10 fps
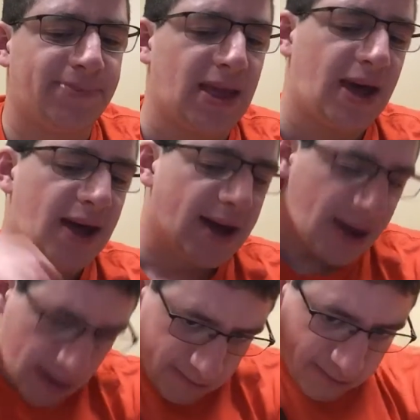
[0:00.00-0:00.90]
Week
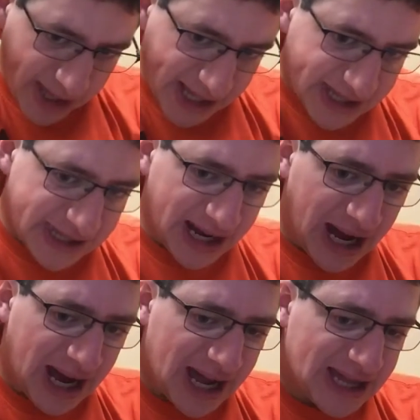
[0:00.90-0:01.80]
9
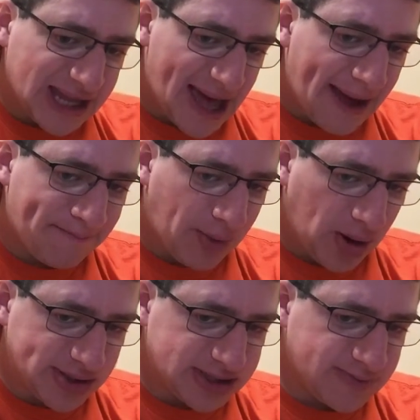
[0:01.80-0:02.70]
at Baltimore.
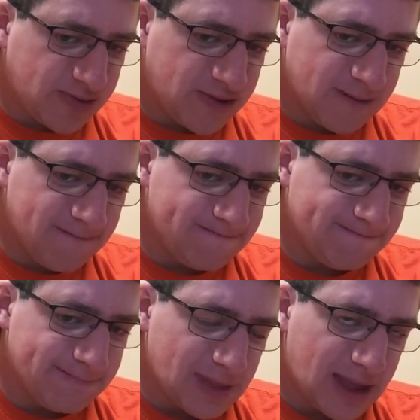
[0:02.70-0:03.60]
I don't
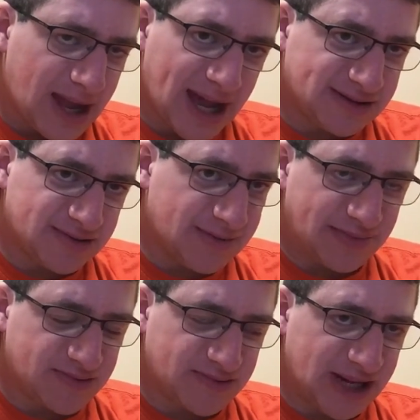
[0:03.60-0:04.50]
remember what I said
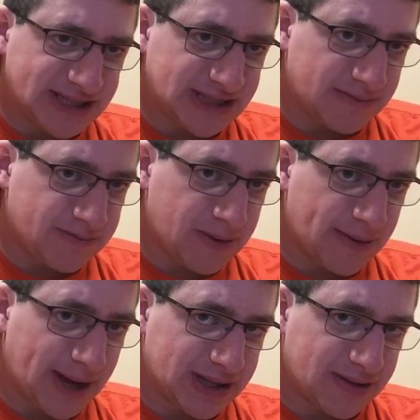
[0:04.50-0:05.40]
about the
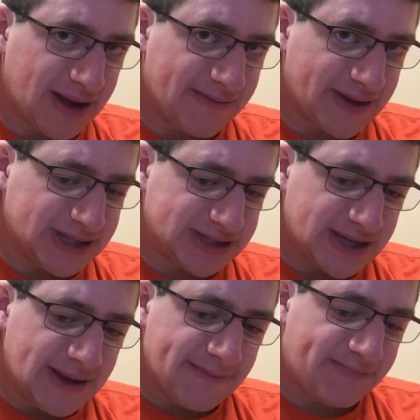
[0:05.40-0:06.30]
Ravens, but I
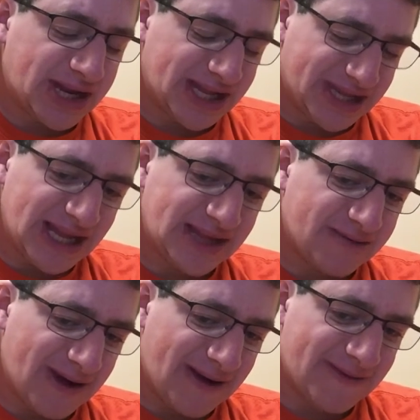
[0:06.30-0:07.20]
think the Ravens
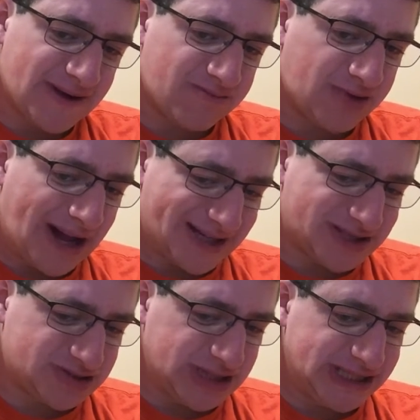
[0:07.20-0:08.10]
will actually
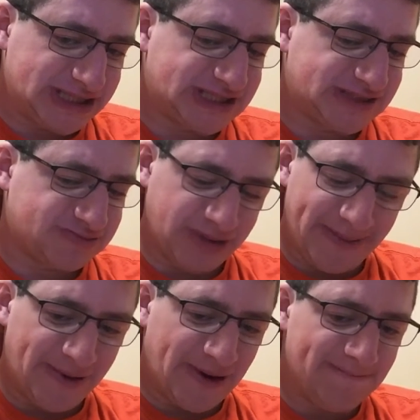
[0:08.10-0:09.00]
sweep them.
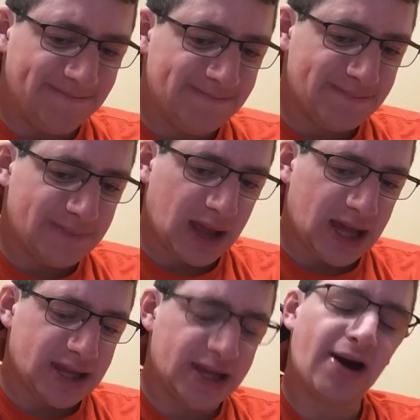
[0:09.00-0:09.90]
No.
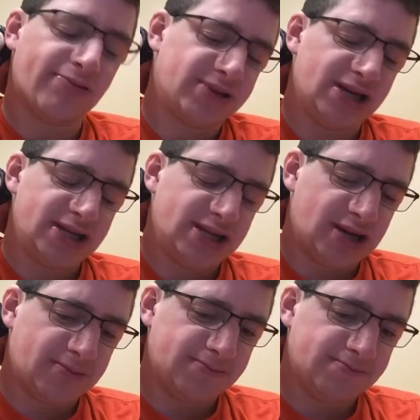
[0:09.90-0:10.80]

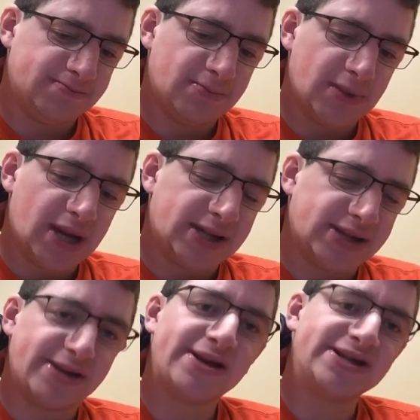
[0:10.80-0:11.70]
They're going to
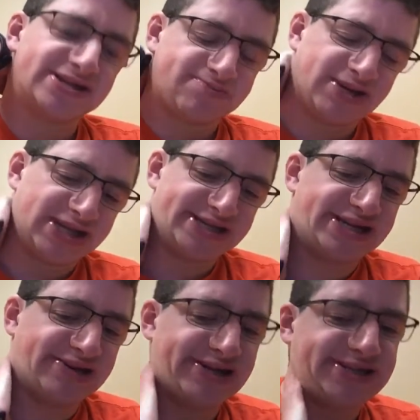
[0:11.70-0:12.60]
split the series.
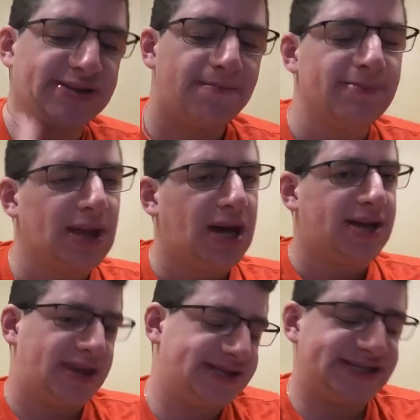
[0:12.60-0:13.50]
The season
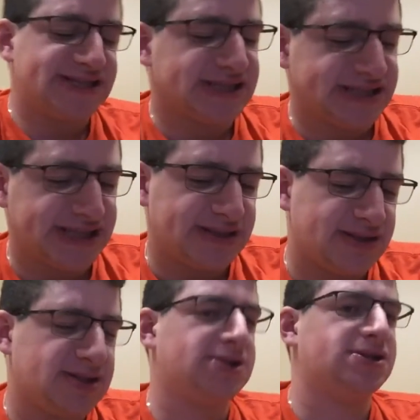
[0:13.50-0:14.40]
series.
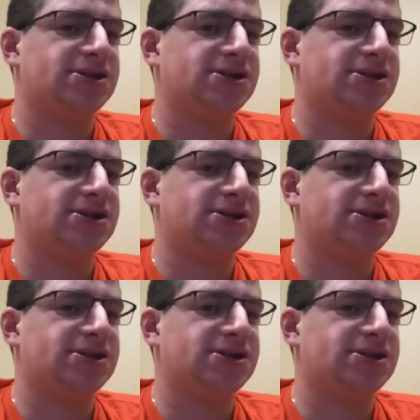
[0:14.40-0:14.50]
This